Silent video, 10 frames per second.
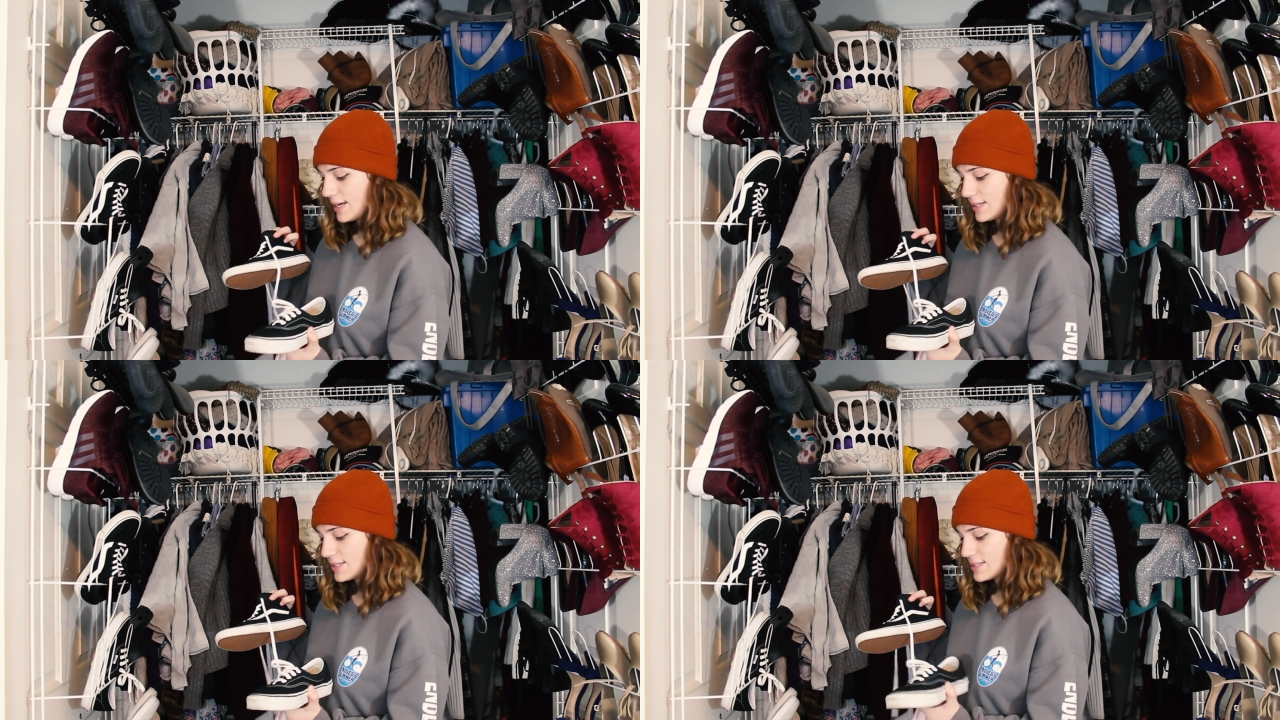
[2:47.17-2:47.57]

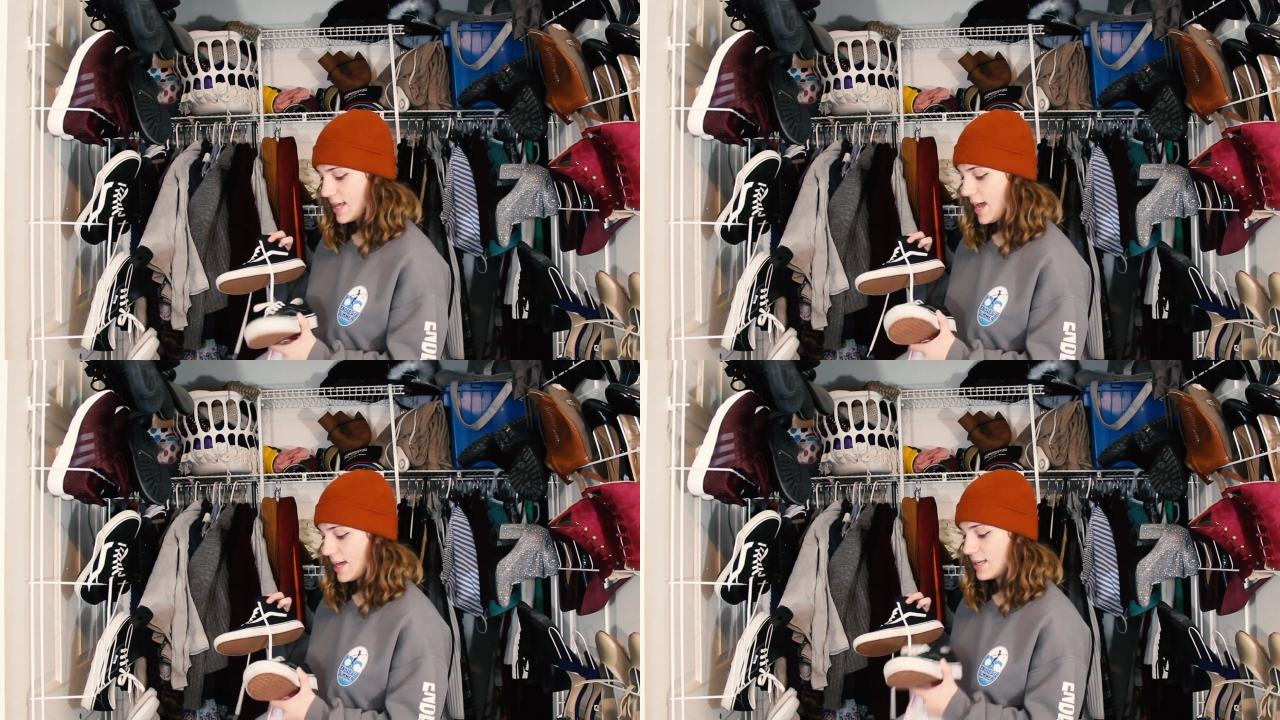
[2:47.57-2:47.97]
need to
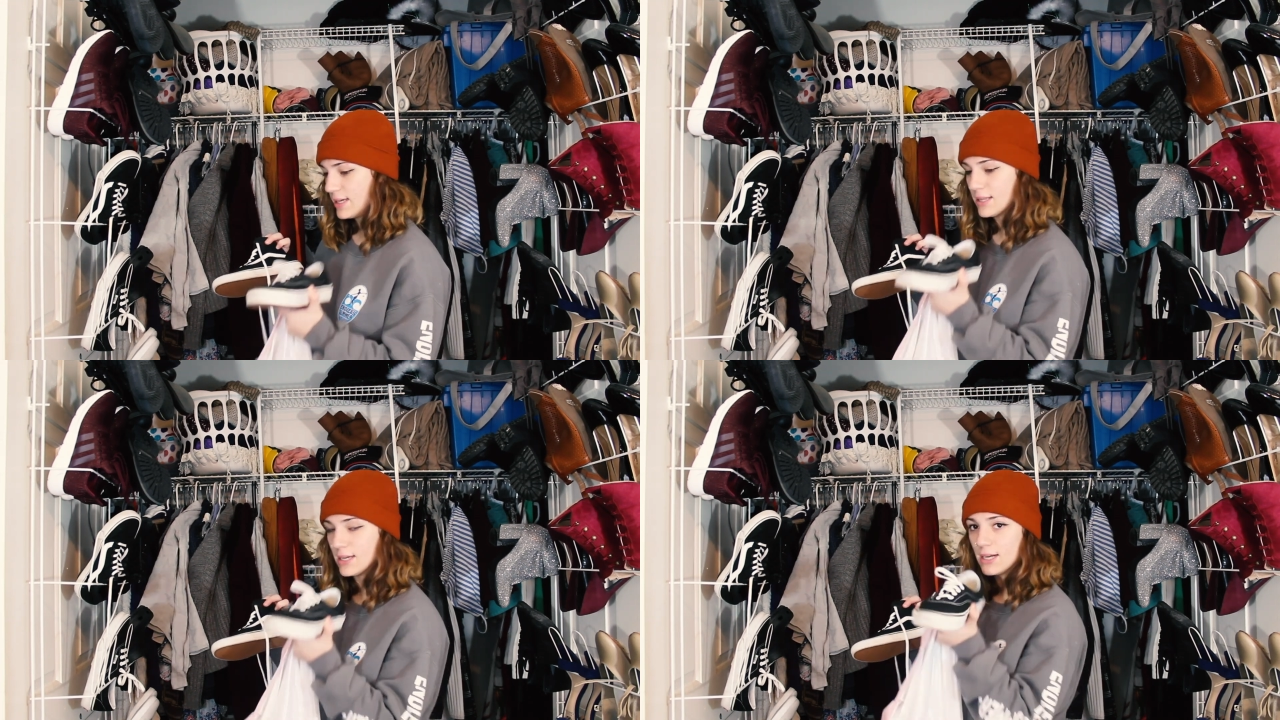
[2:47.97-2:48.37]
decide
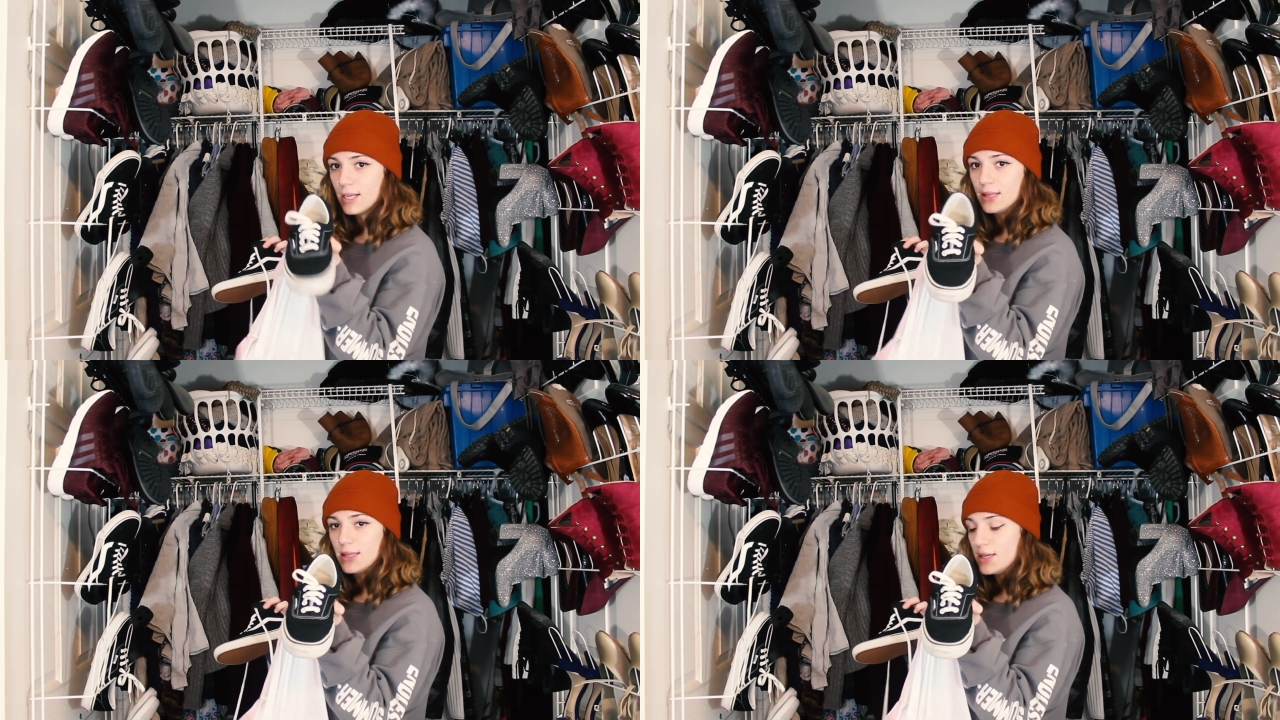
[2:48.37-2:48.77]

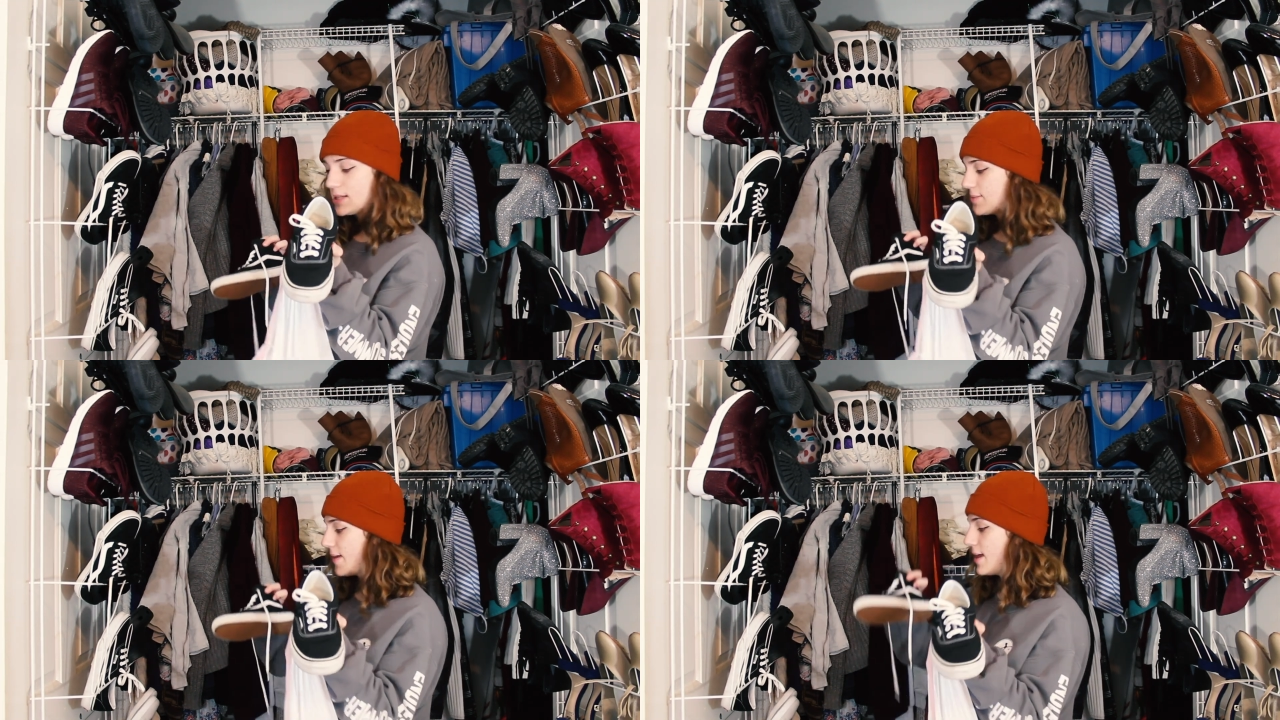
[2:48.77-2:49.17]
either
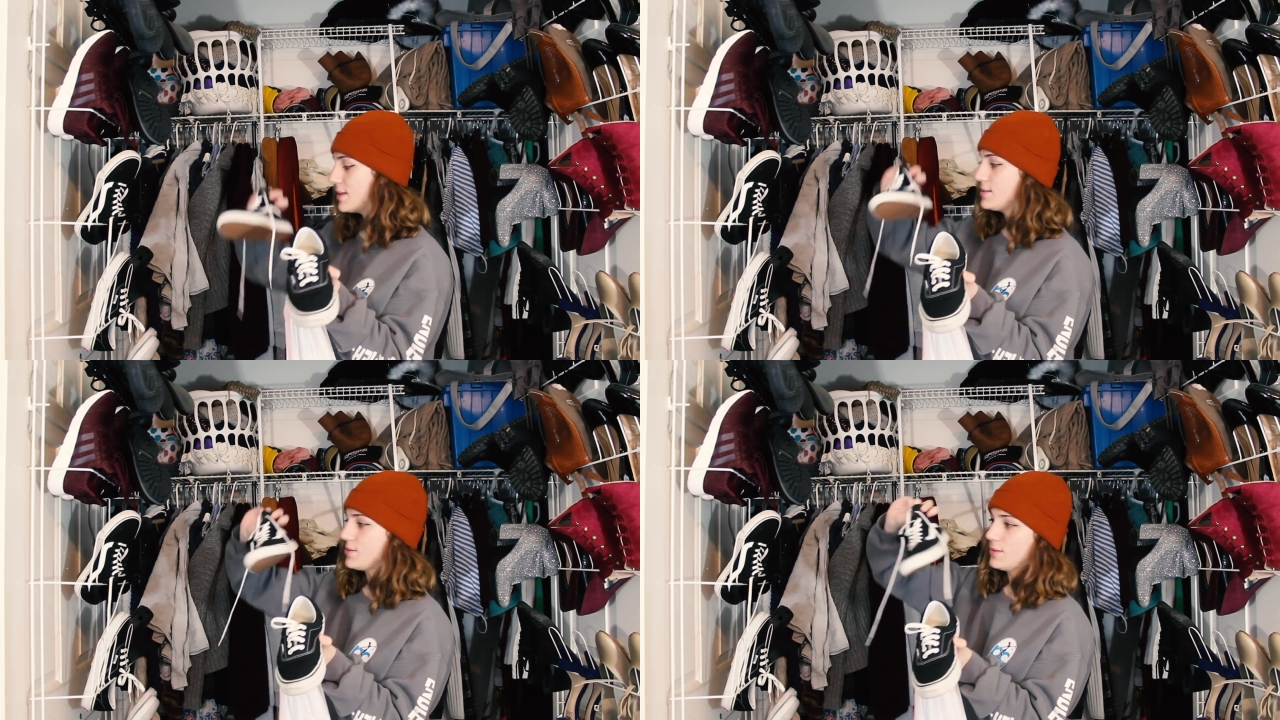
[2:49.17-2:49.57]
these
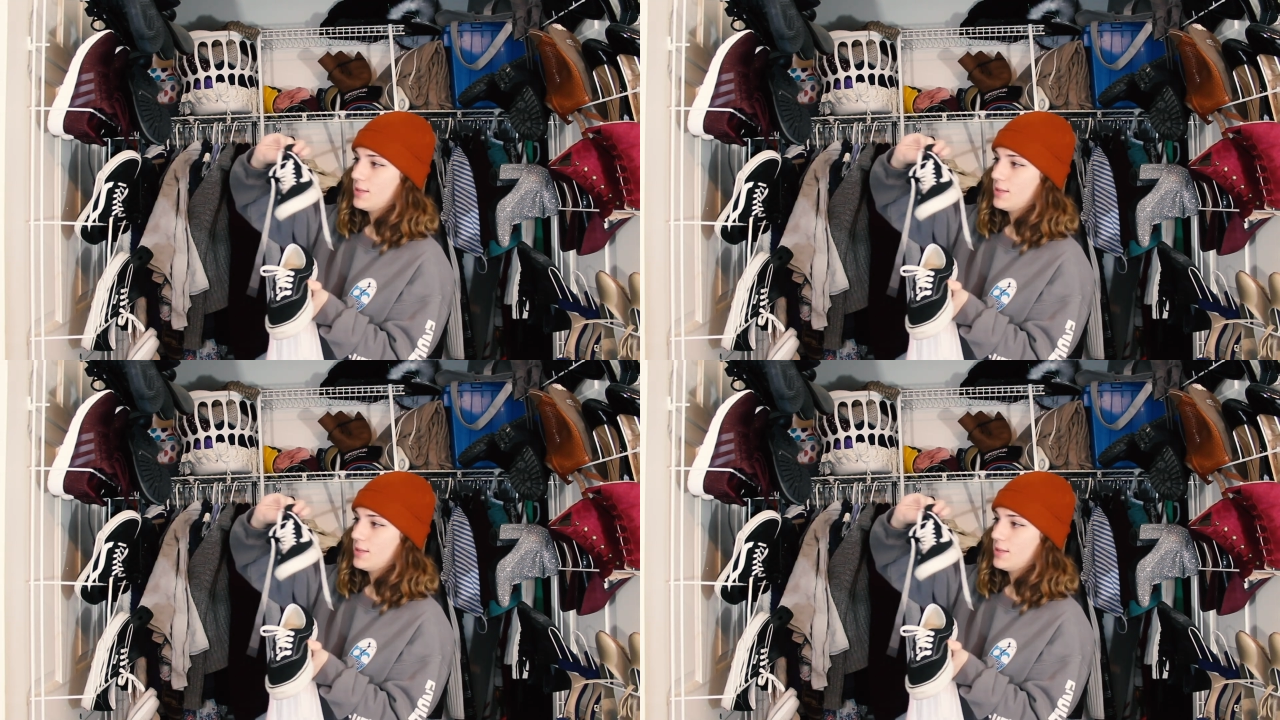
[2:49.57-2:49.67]
Vans or